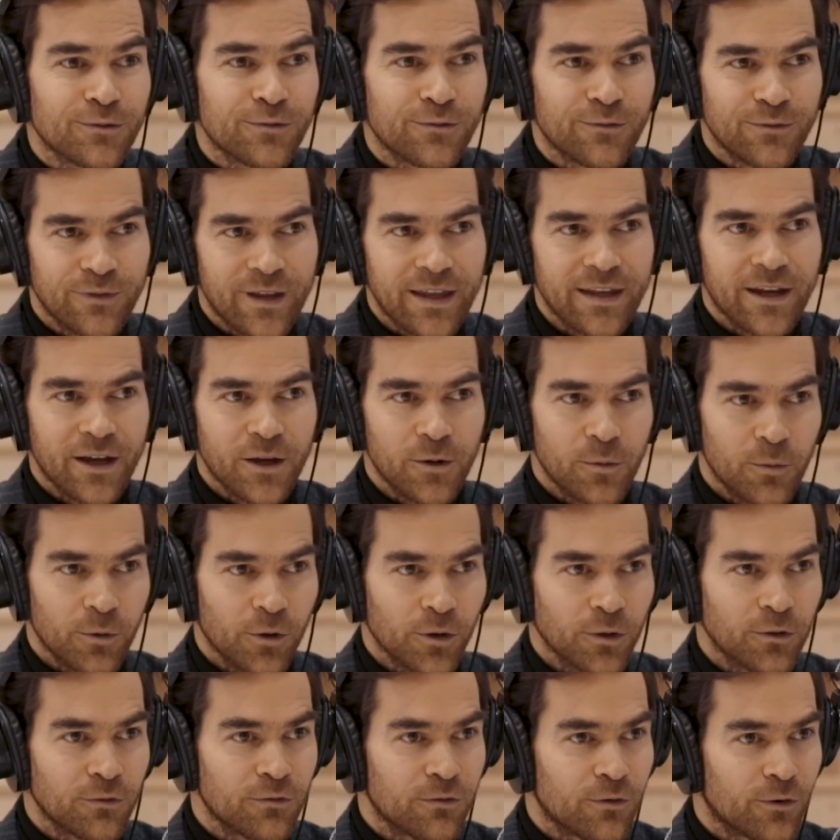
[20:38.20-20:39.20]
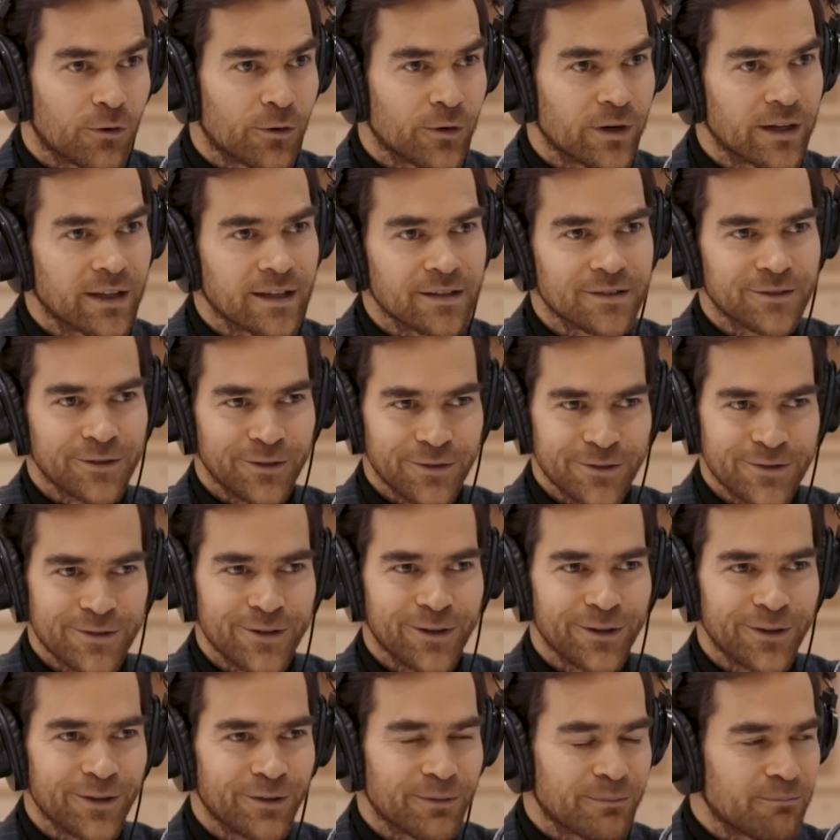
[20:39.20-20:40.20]
that I worked for and as
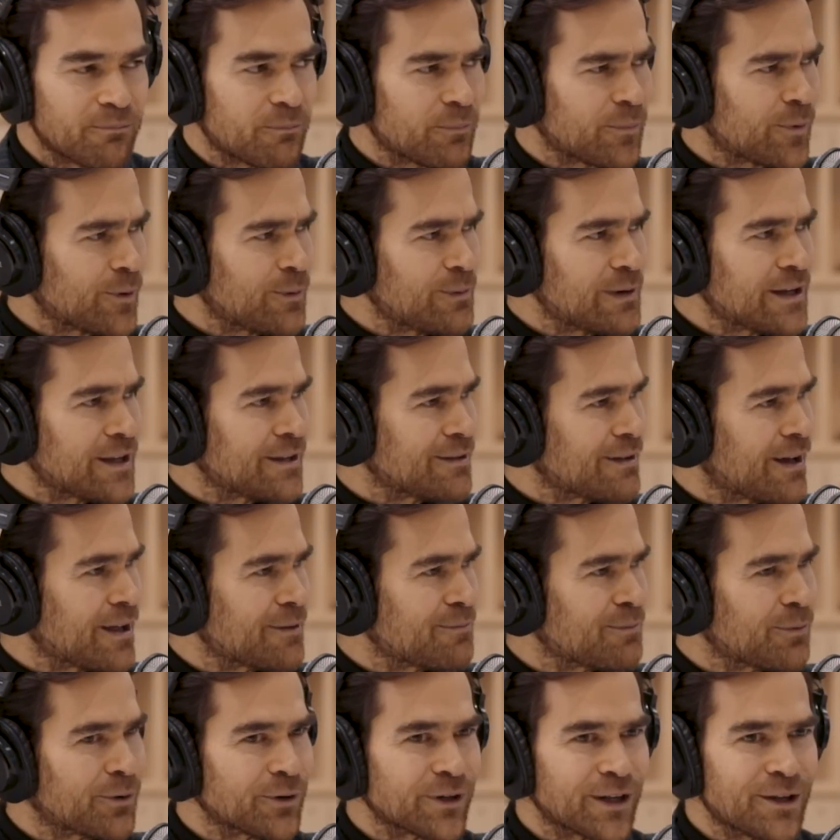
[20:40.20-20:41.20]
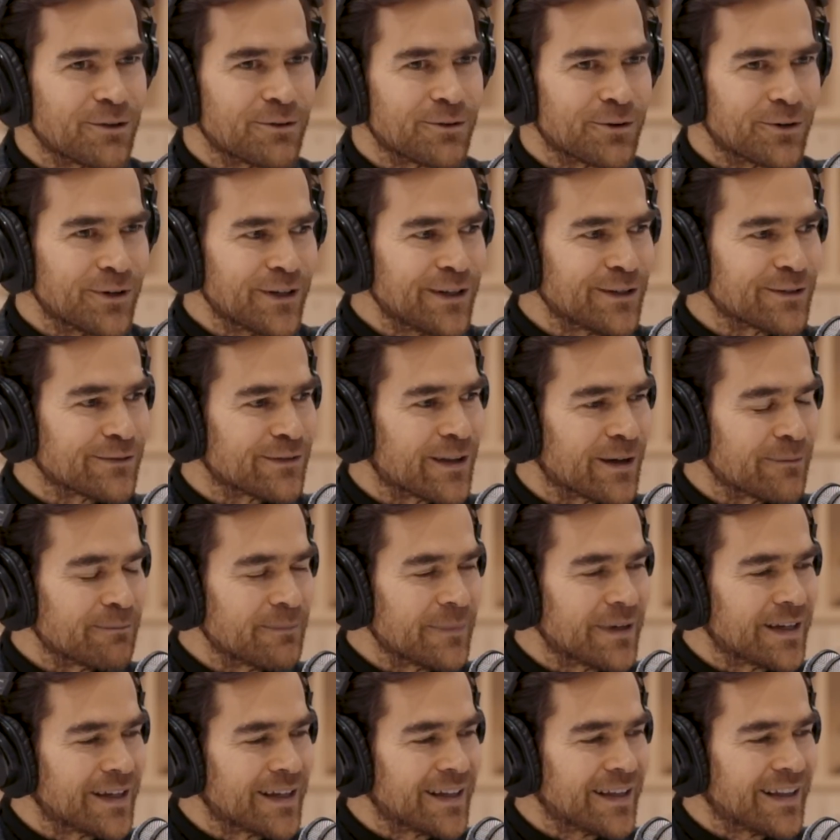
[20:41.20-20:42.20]
consultant, probably had more than 30 of them.
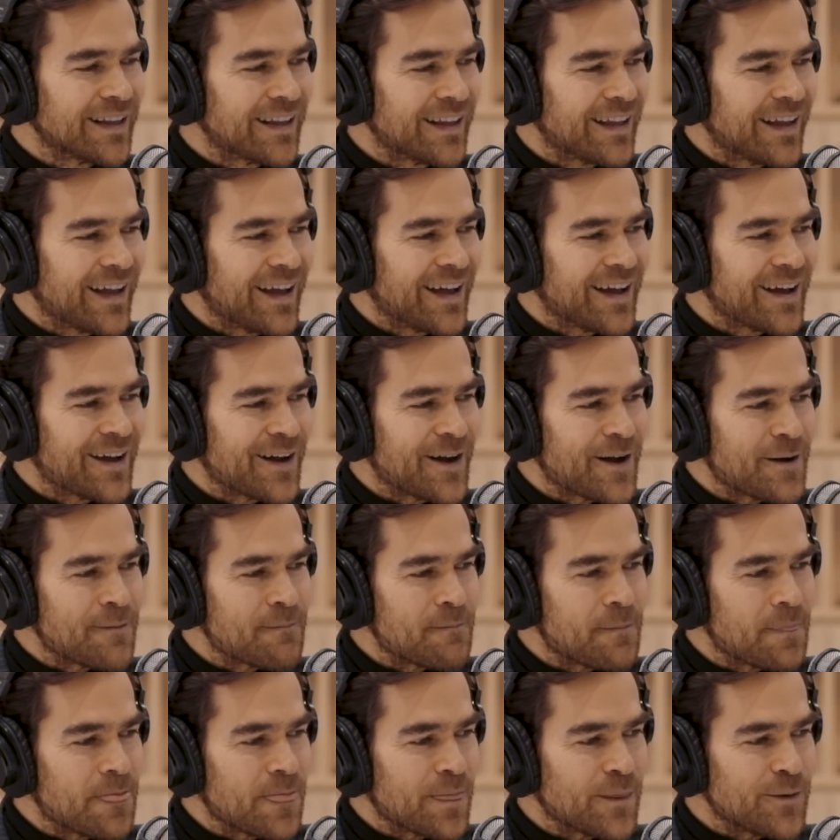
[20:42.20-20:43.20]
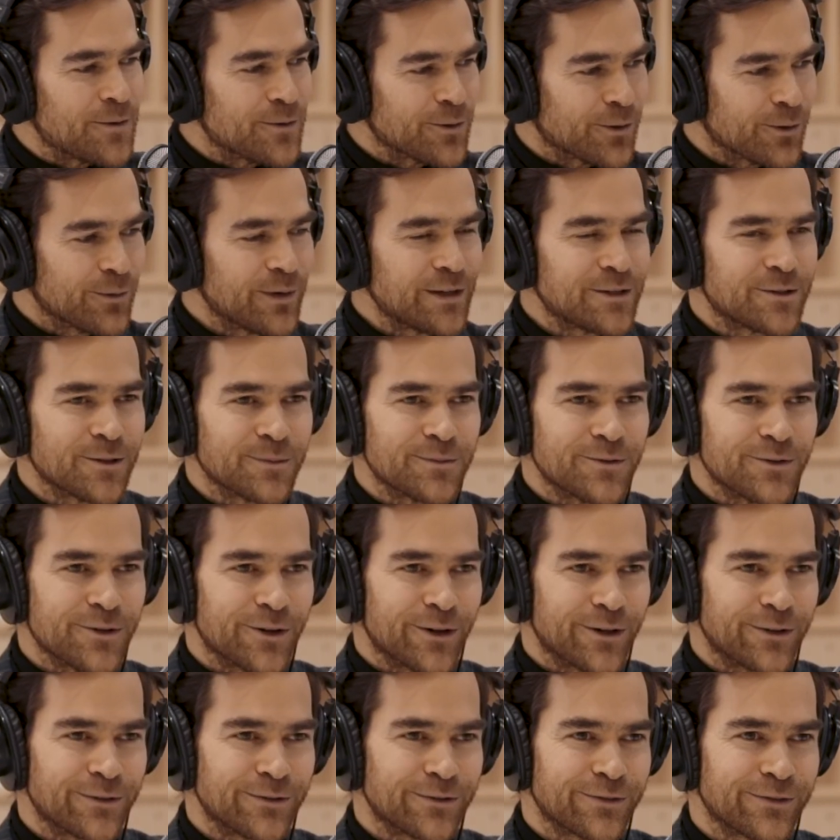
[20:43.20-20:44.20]
You always
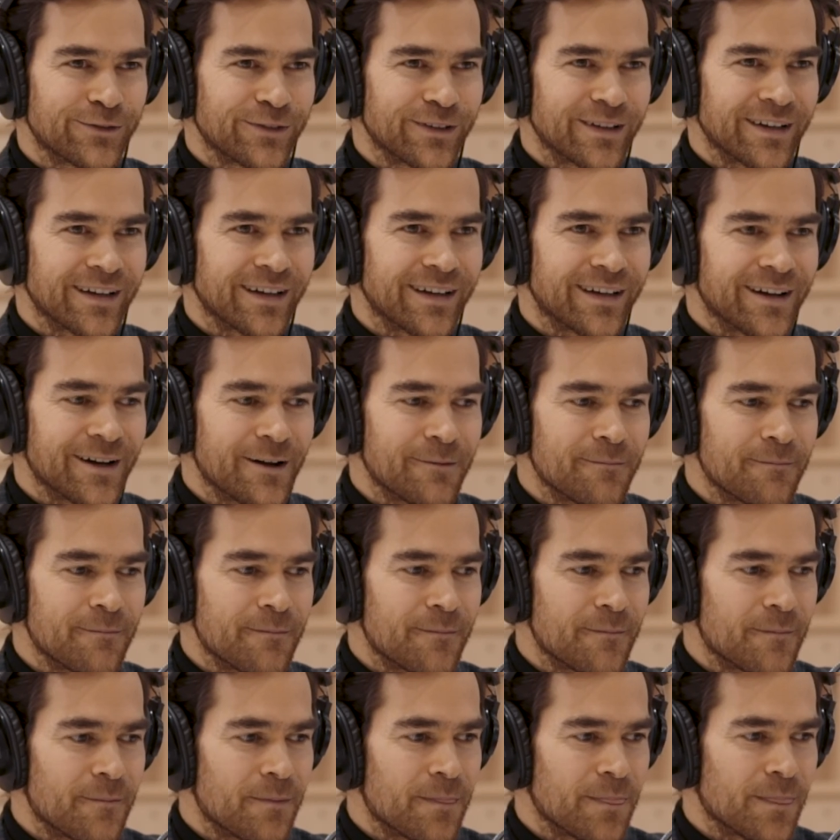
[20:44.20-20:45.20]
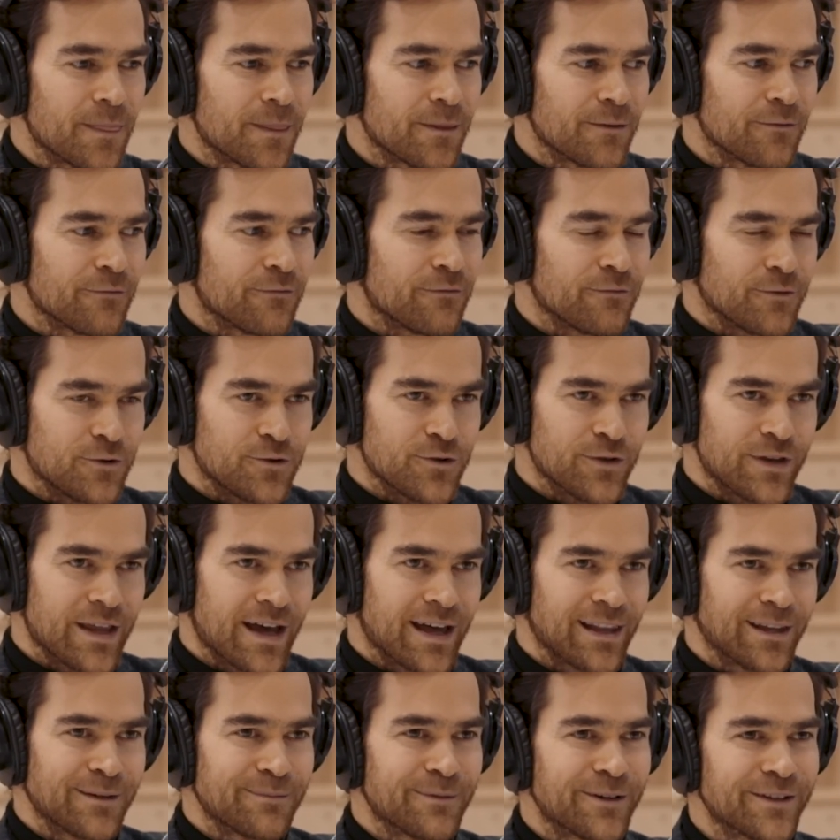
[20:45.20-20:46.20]
observe good
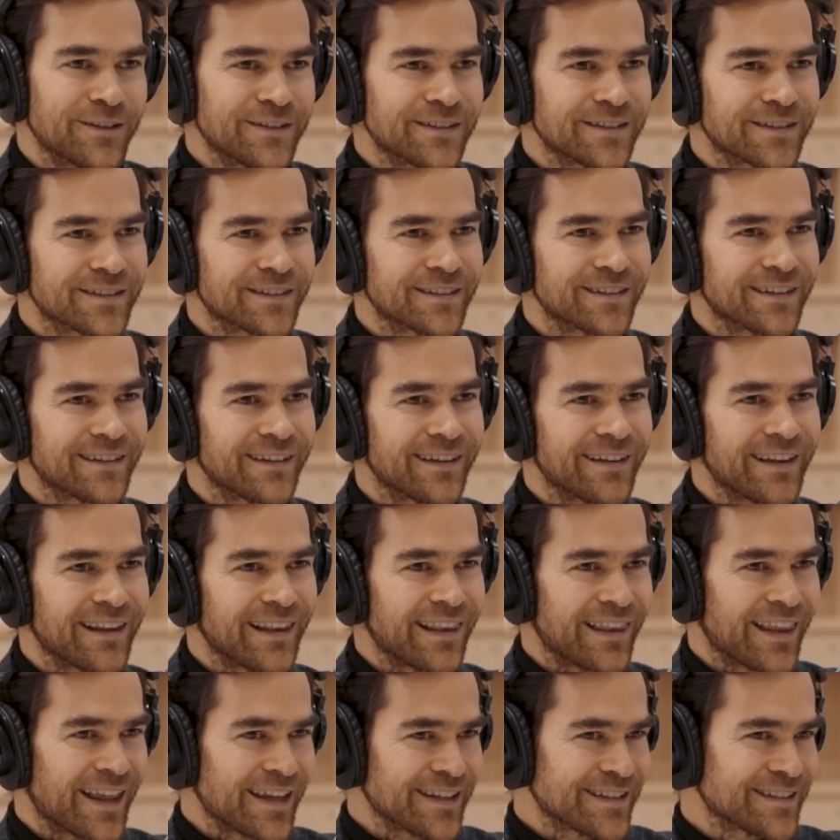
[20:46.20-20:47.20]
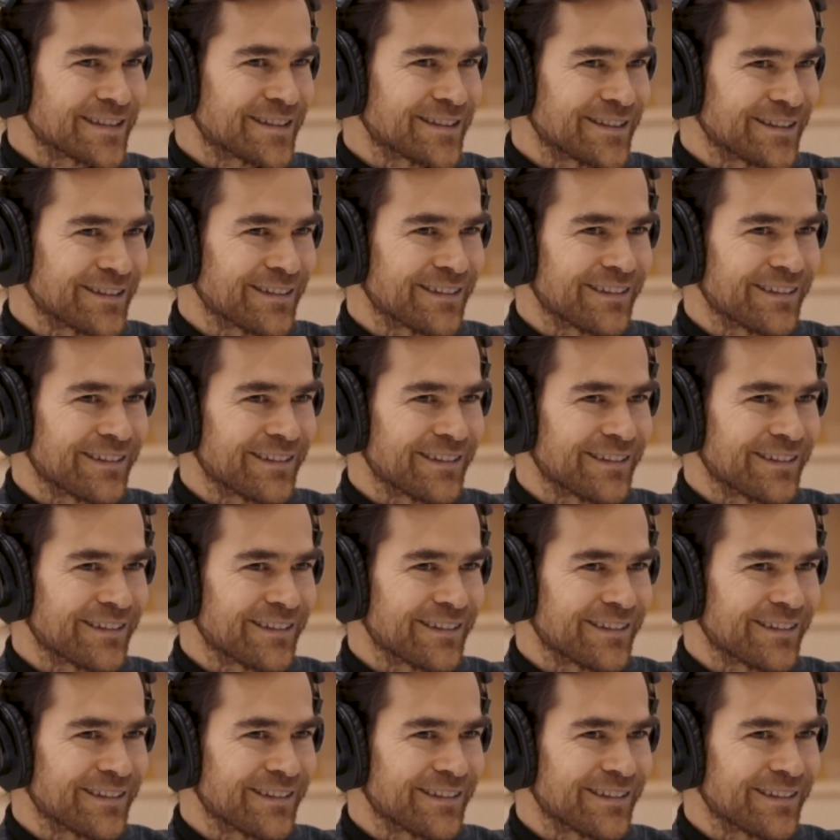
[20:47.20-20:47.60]
elements, less